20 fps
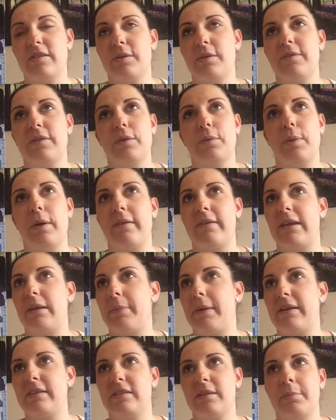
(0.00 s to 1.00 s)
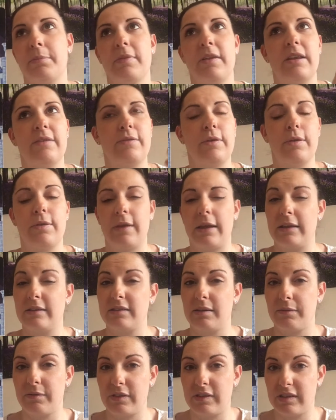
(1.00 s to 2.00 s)
So if you're worried about something, if you think
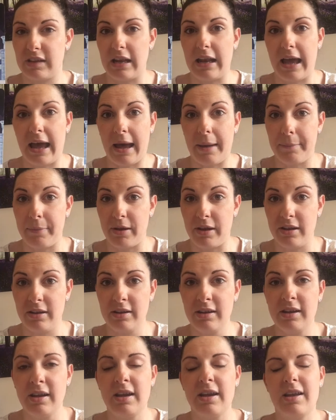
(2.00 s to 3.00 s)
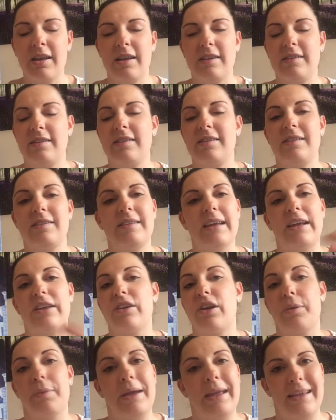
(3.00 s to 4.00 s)
something's going to happen, this is to say
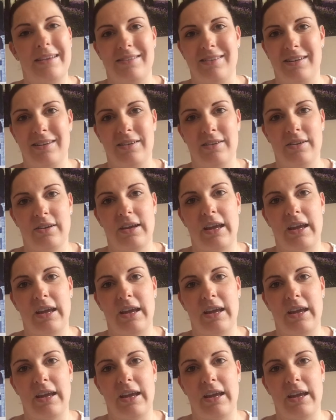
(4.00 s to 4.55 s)
no, it isn't.